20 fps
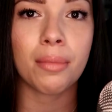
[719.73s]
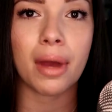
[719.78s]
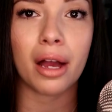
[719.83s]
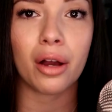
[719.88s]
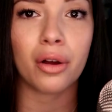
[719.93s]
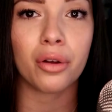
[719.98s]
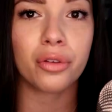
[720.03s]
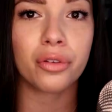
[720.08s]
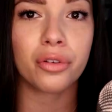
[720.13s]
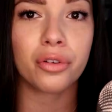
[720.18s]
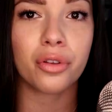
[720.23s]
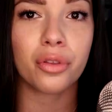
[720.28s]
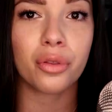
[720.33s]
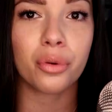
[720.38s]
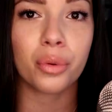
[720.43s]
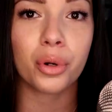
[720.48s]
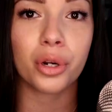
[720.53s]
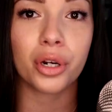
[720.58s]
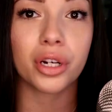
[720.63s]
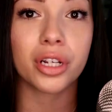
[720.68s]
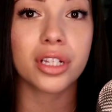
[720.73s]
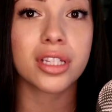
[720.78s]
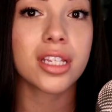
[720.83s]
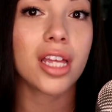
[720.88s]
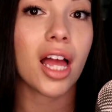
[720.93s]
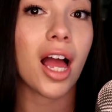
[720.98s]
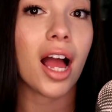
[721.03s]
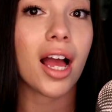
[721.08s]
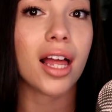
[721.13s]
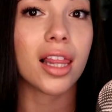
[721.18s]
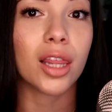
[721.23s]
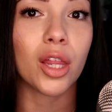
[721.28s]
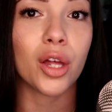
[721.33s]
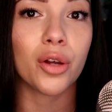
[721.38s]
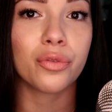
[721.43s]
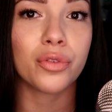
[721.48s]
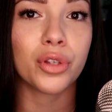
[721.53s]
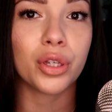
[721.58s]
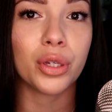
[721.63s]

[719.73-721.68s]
mouthed the words, "I love